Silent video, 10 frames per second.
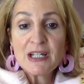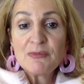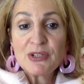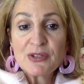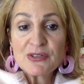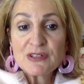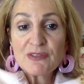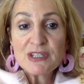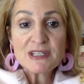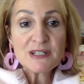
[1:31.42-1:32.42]
Because if
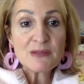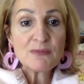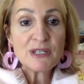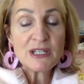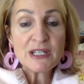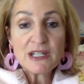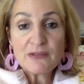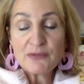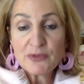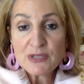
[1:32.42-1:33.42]
this is going to be
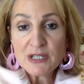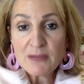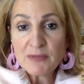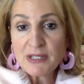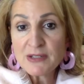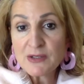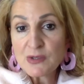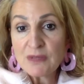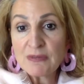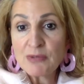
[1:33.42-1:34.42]
a full-time business,
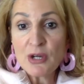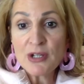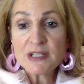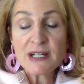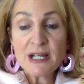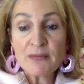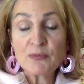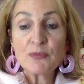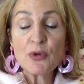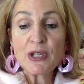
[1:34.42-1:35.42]
or even part-time,
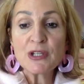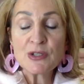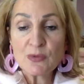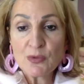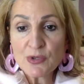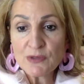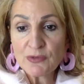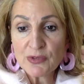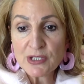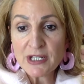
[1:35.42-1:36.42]
working towards
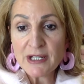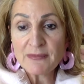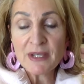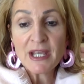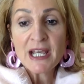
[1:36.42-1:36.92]
full-time,